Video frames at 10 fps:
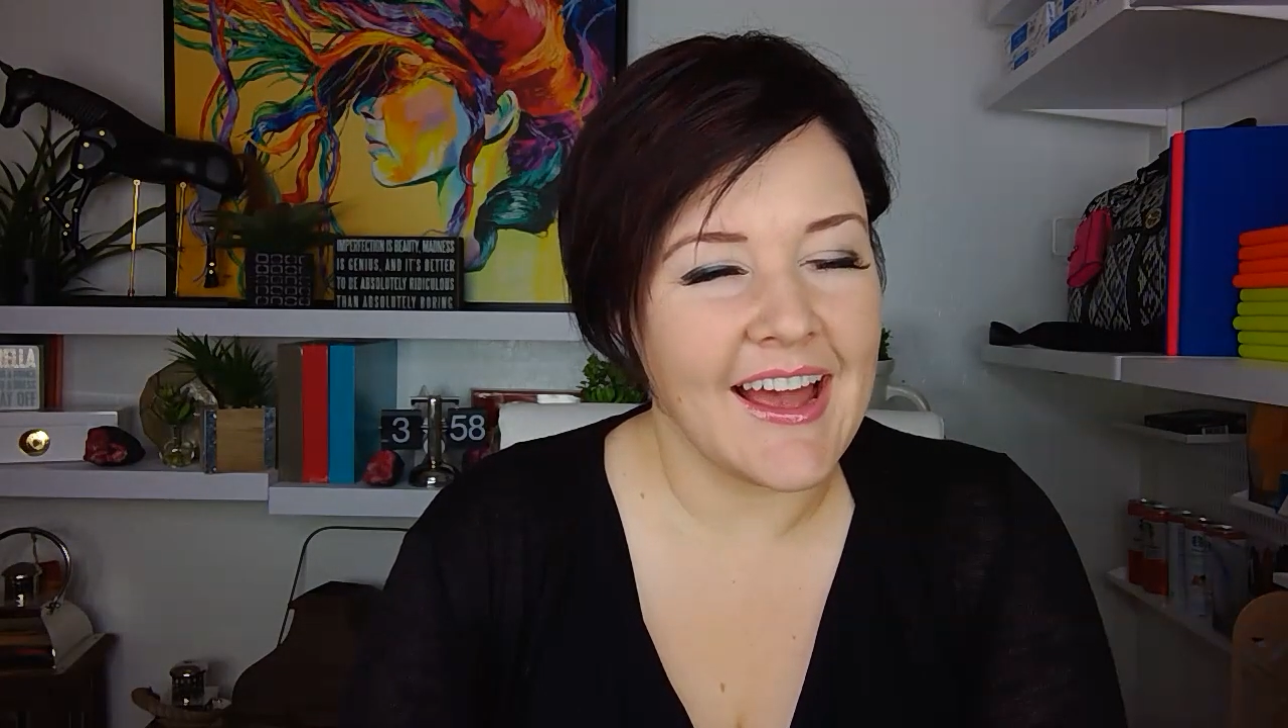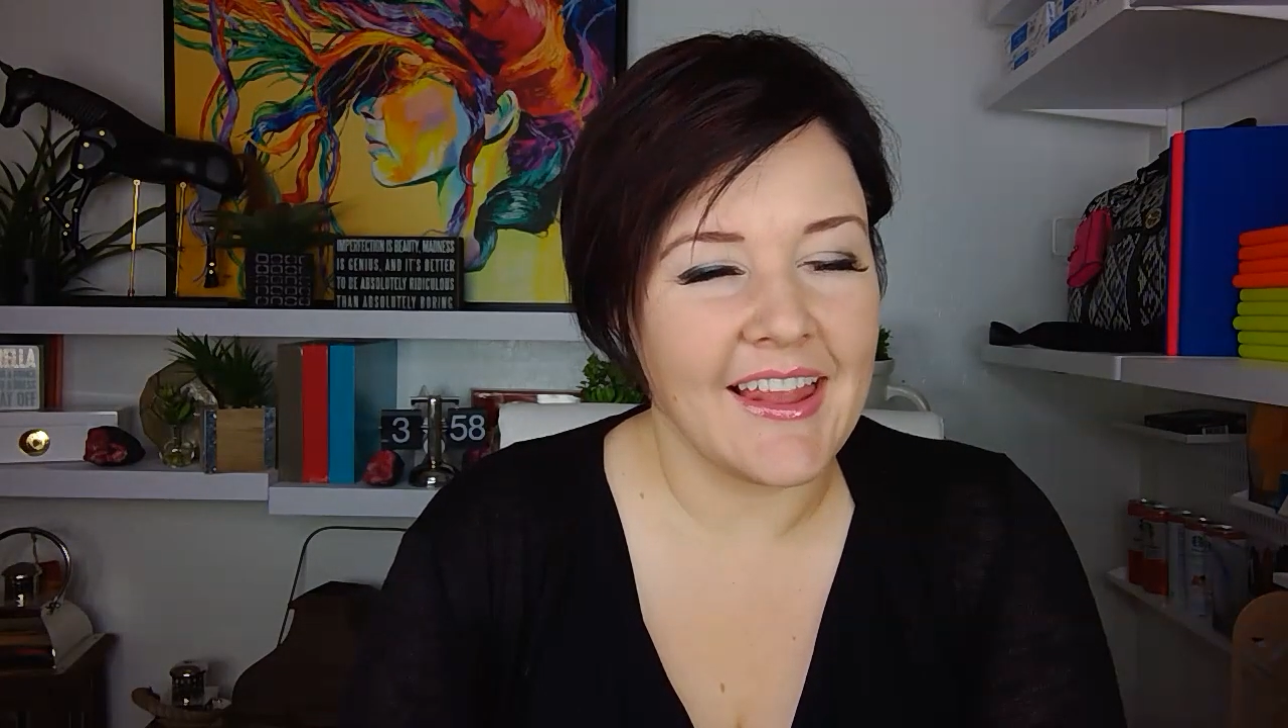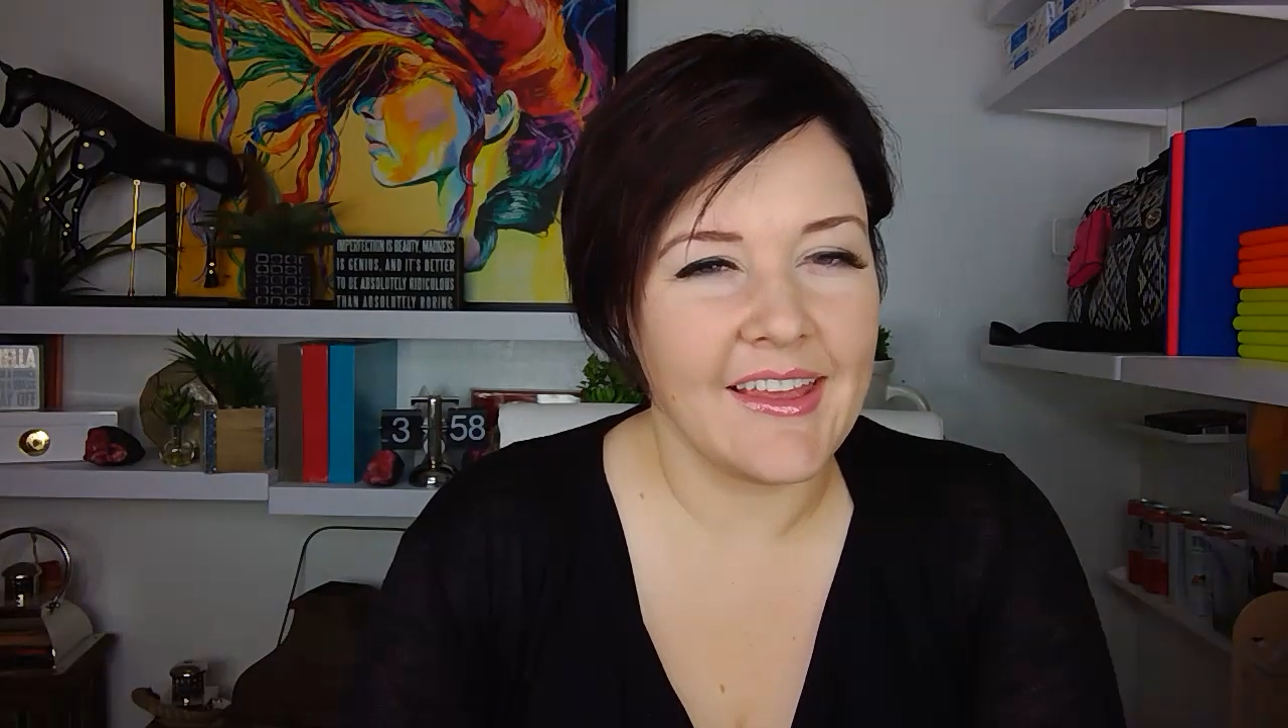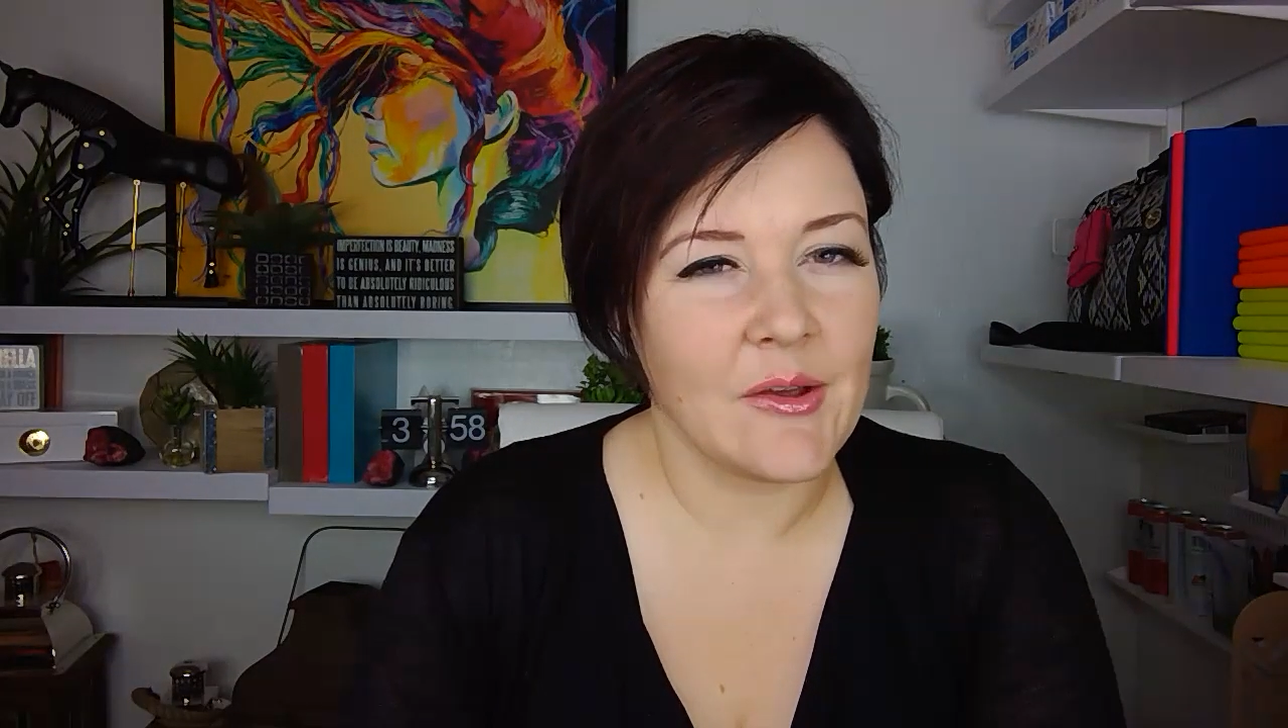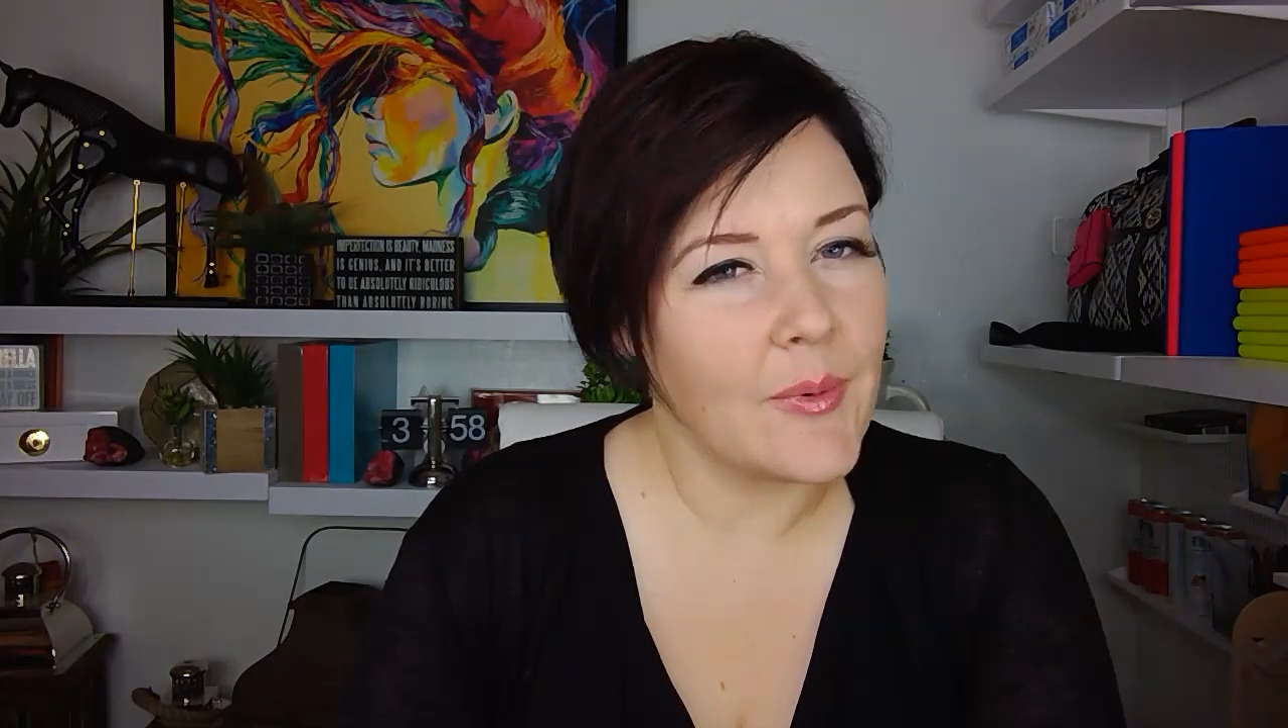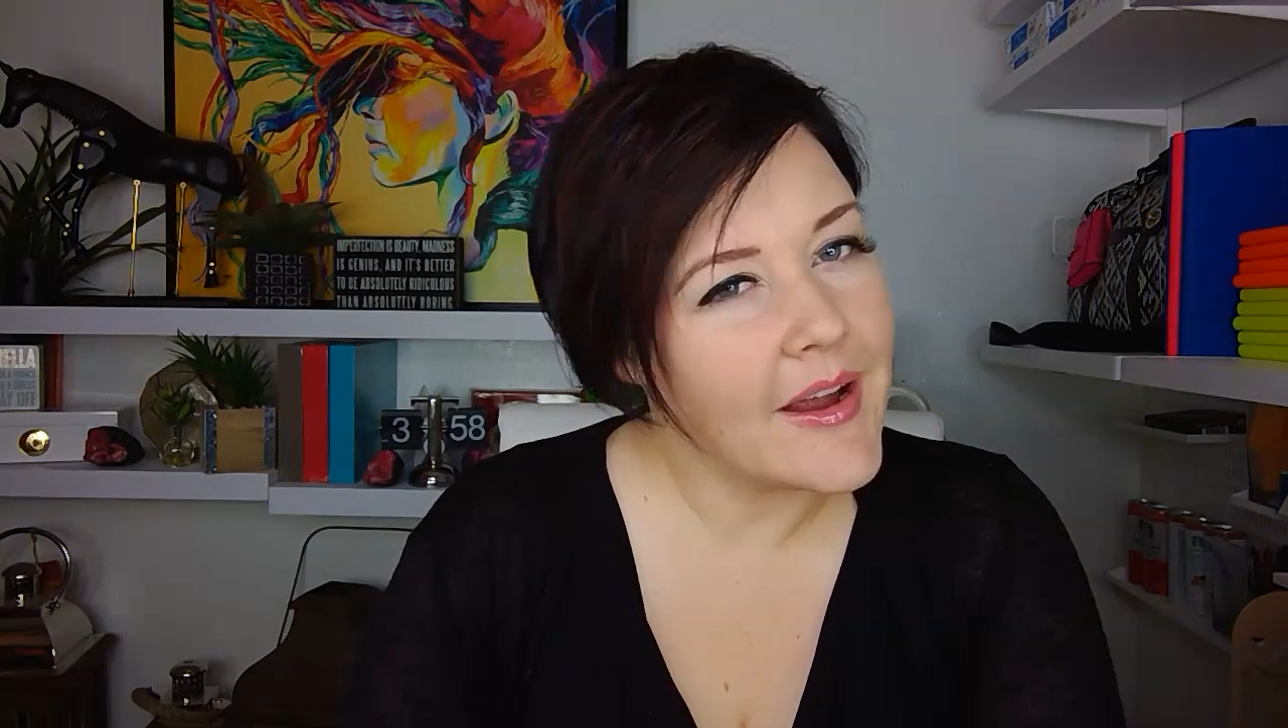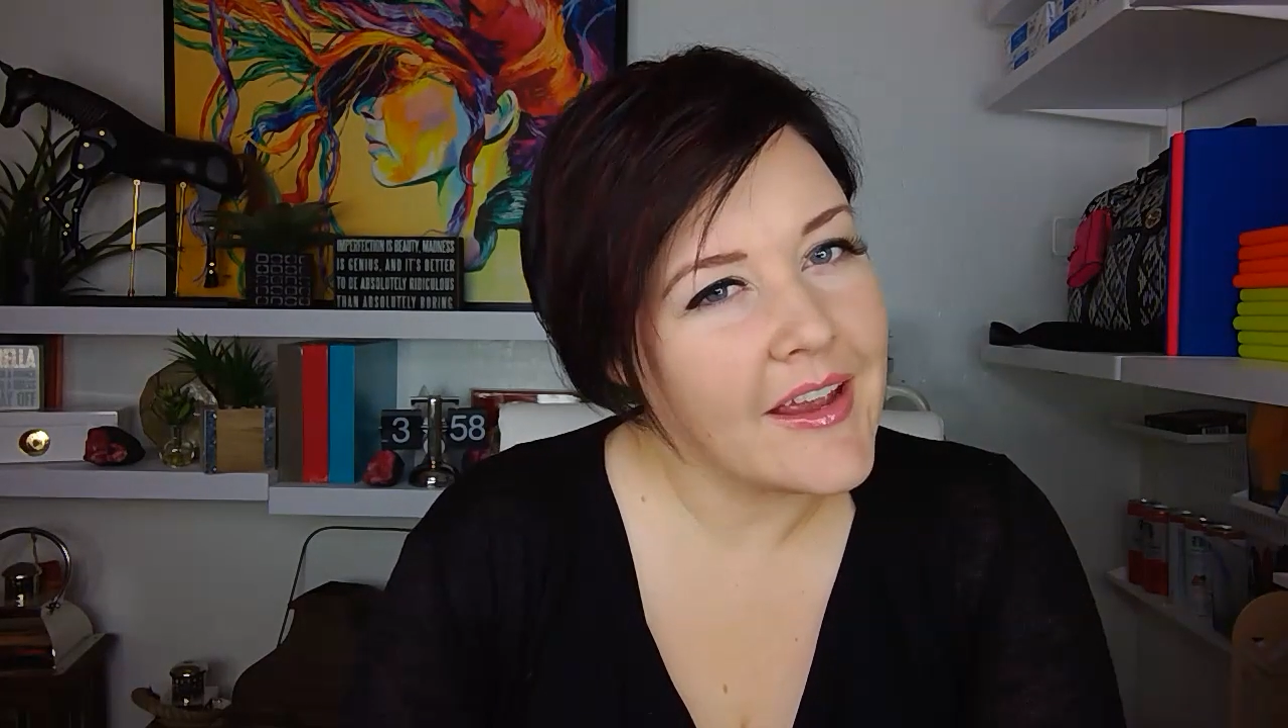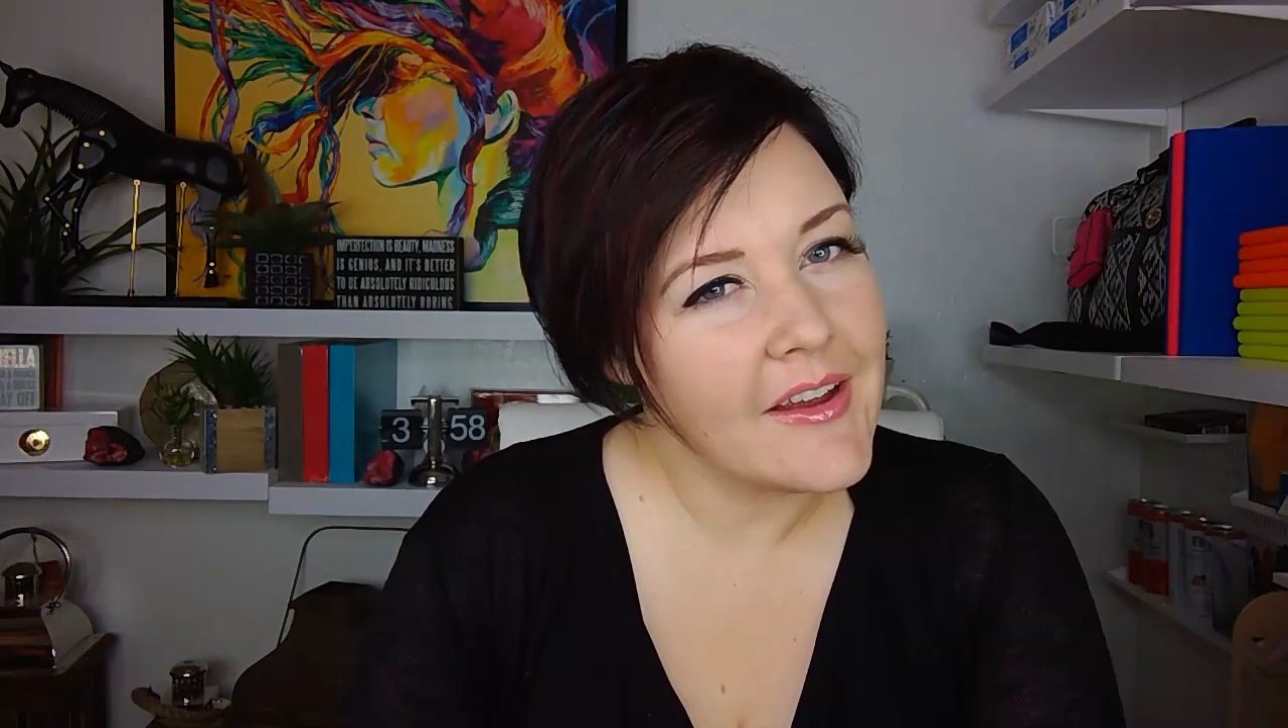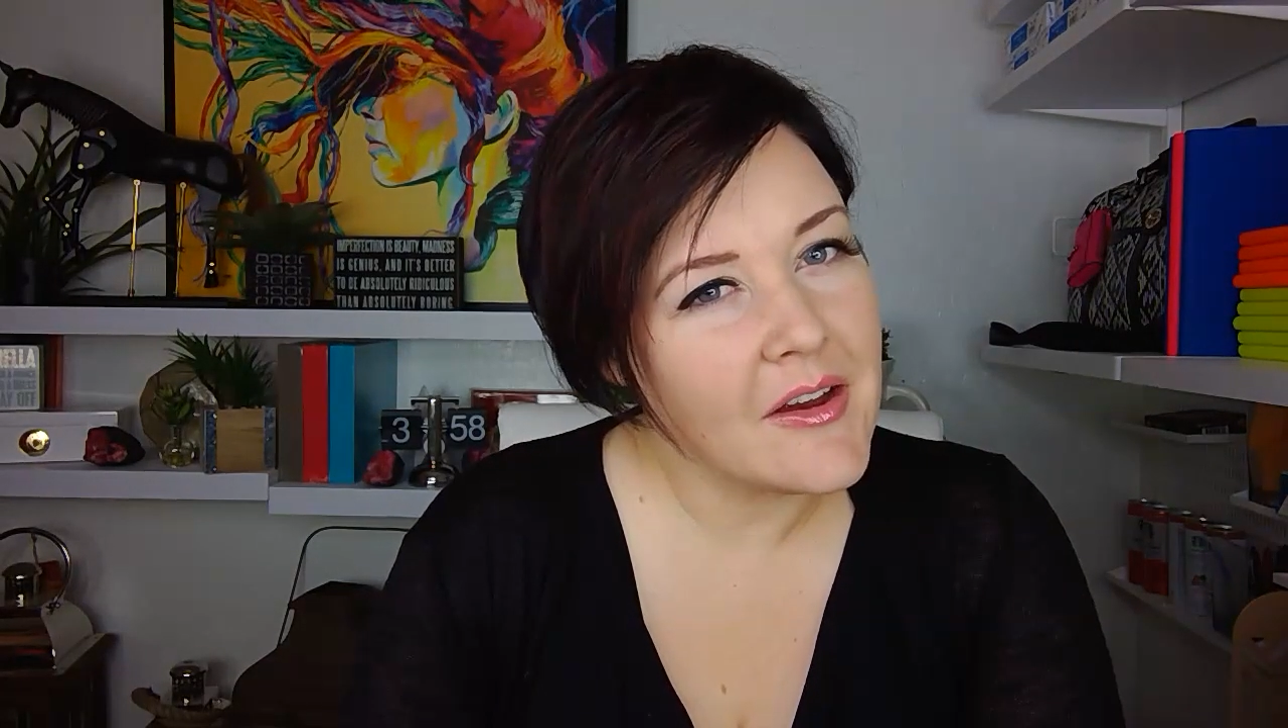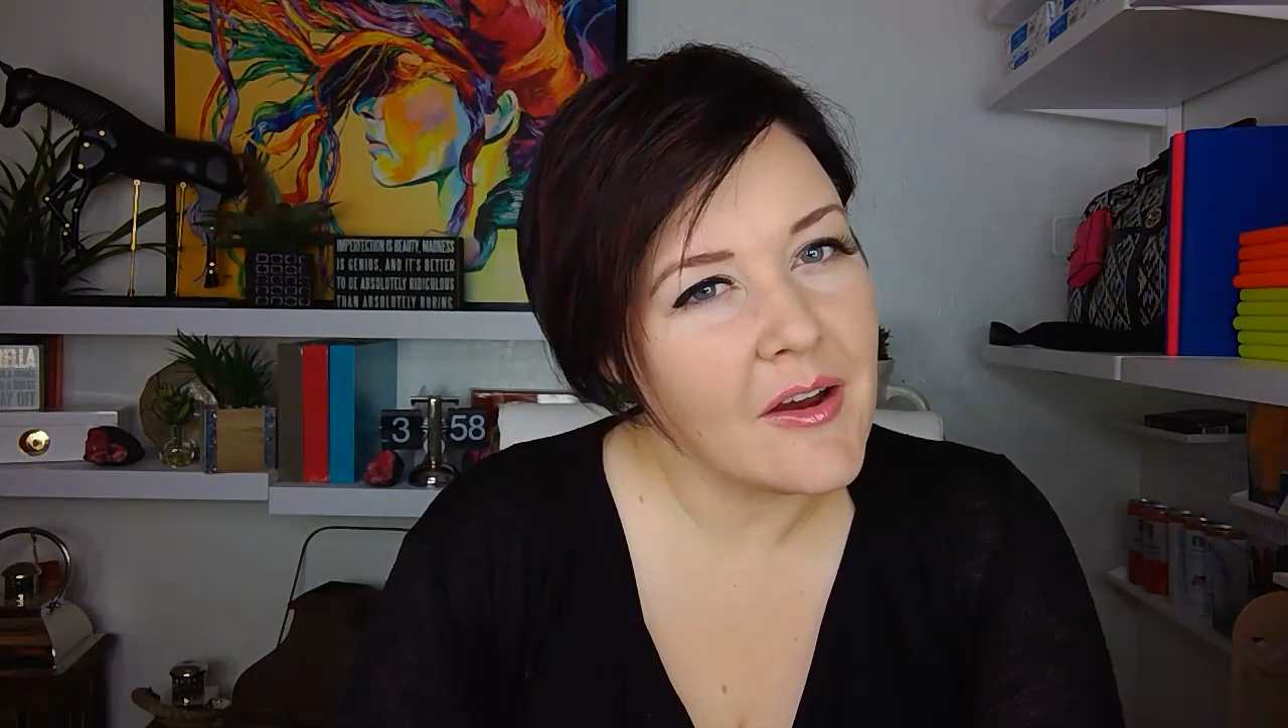Ali
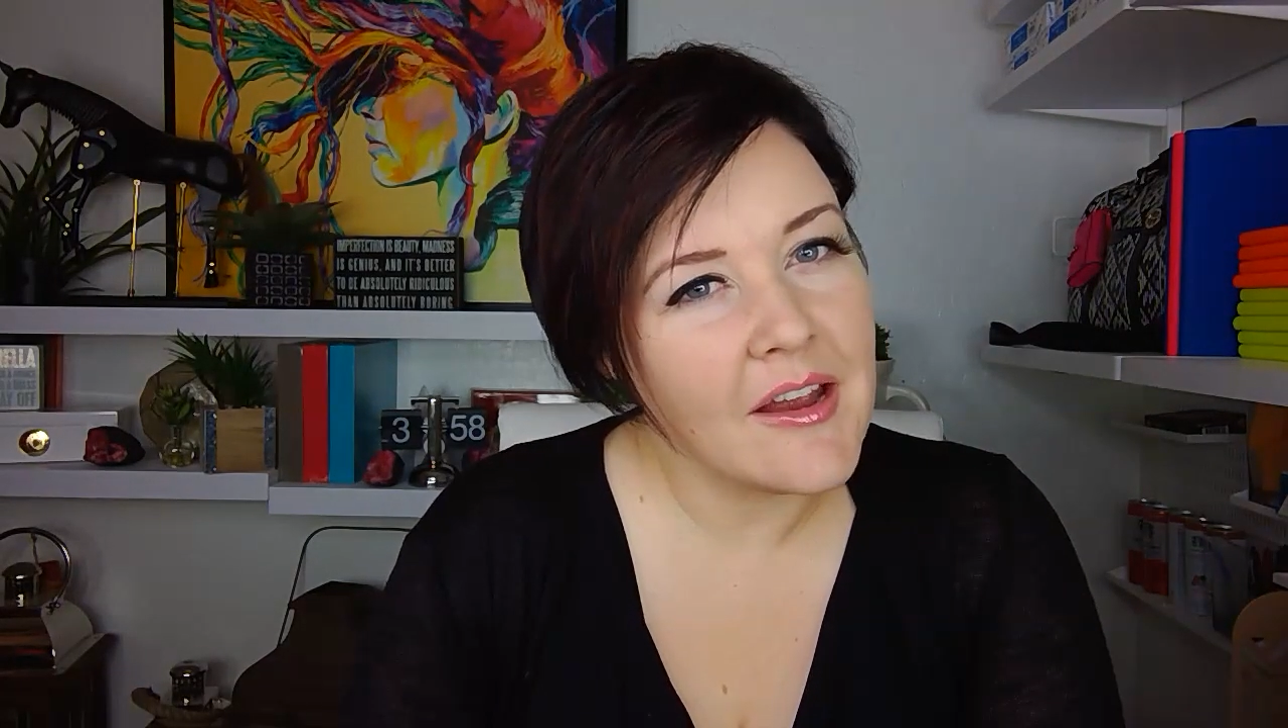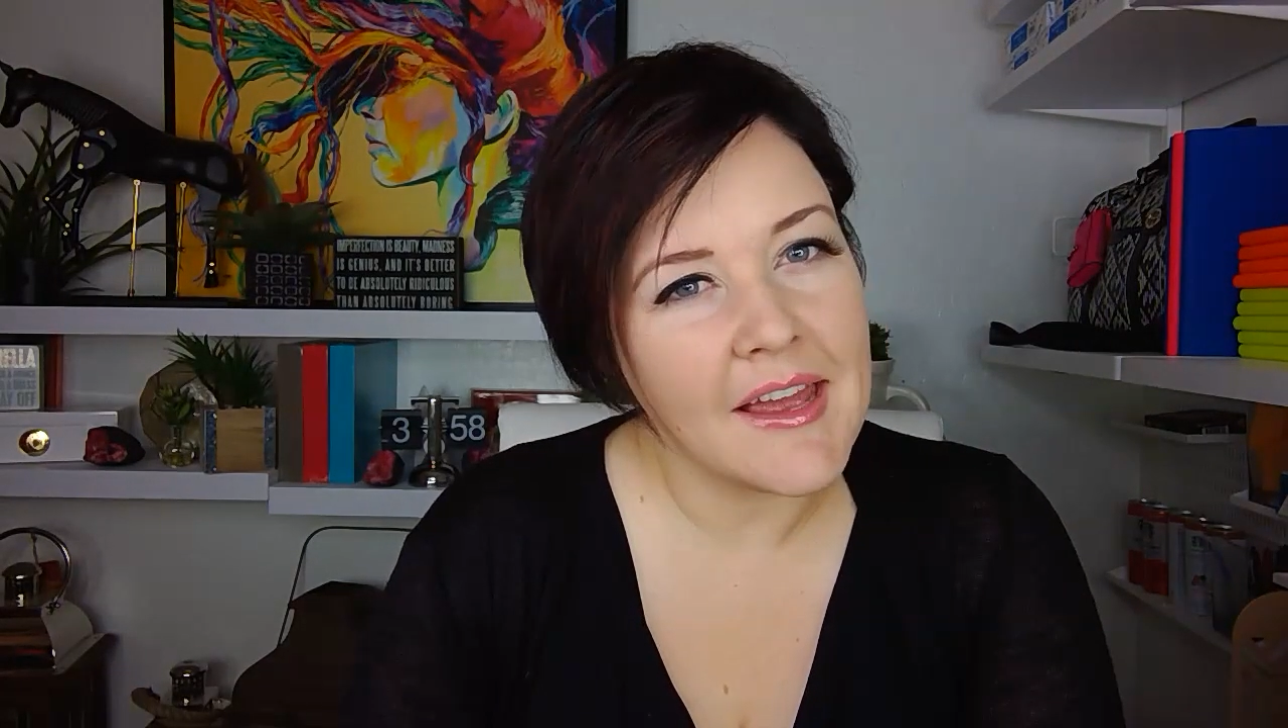Craig here,